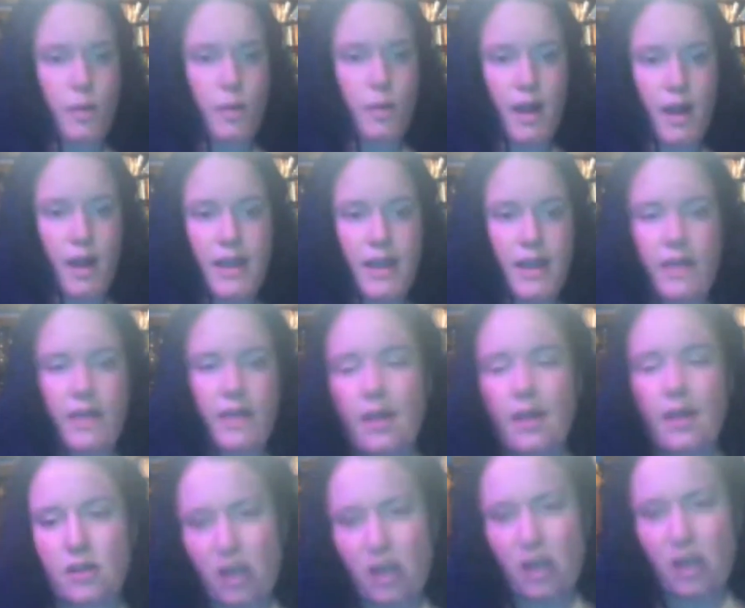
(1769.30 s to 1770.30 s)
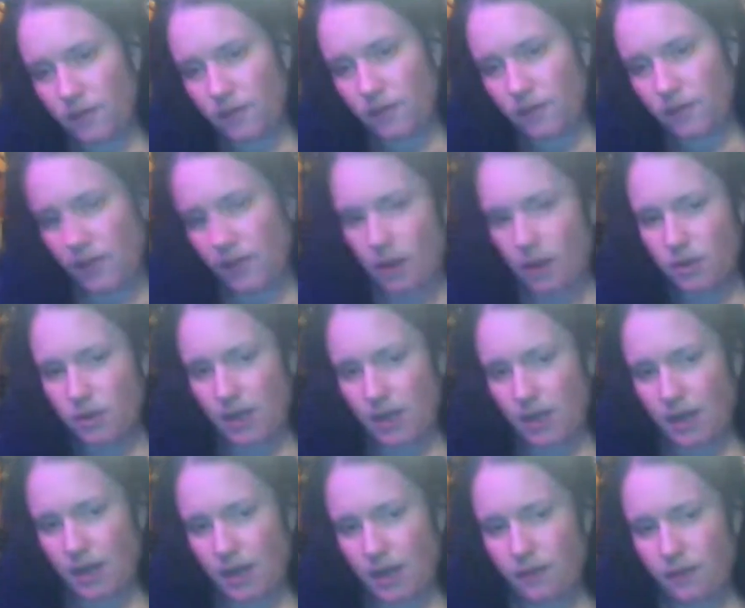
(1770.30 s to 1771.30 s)
I had that shift in
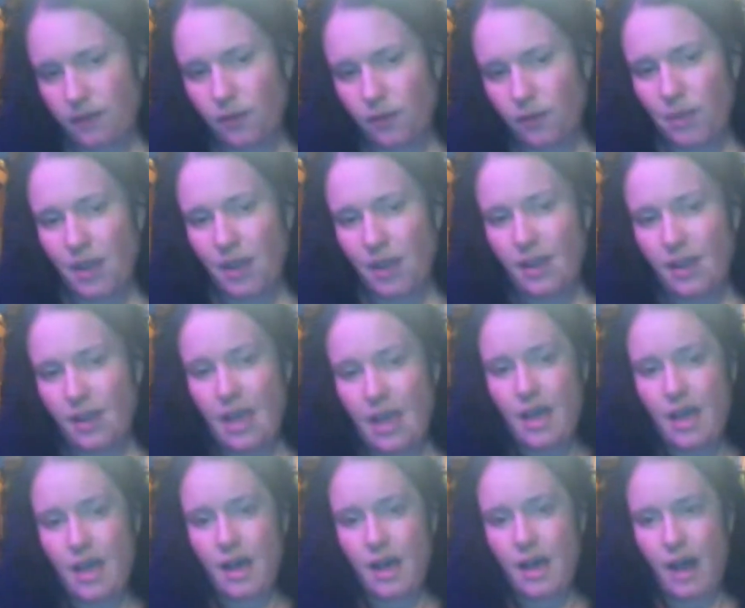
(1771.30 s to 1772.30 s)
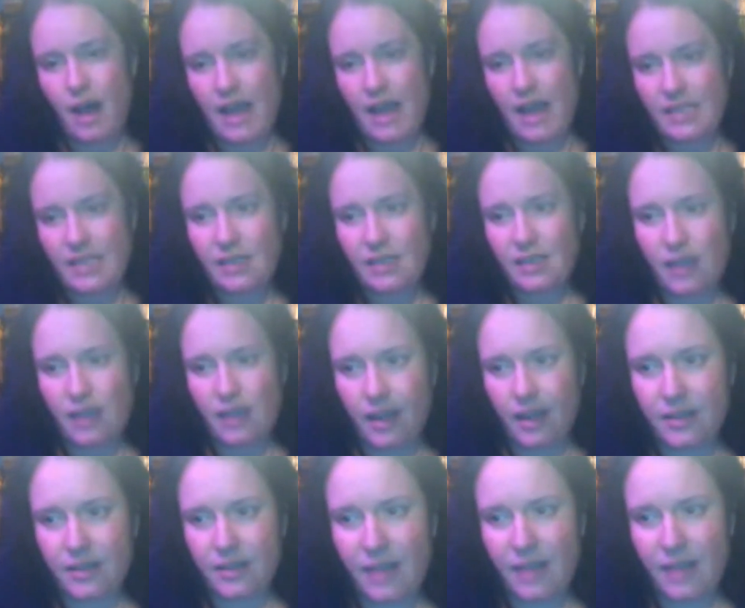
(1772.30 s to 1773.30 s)
understanding for me, I did
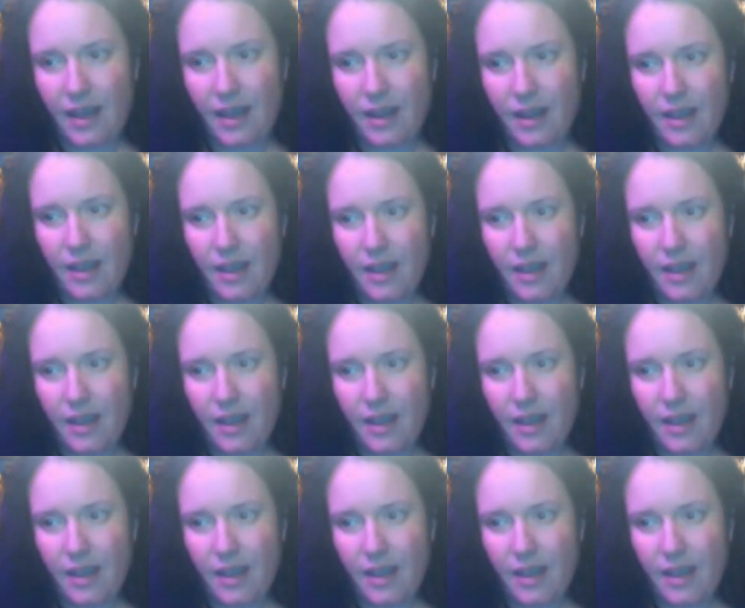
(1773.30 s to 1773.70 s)
things that,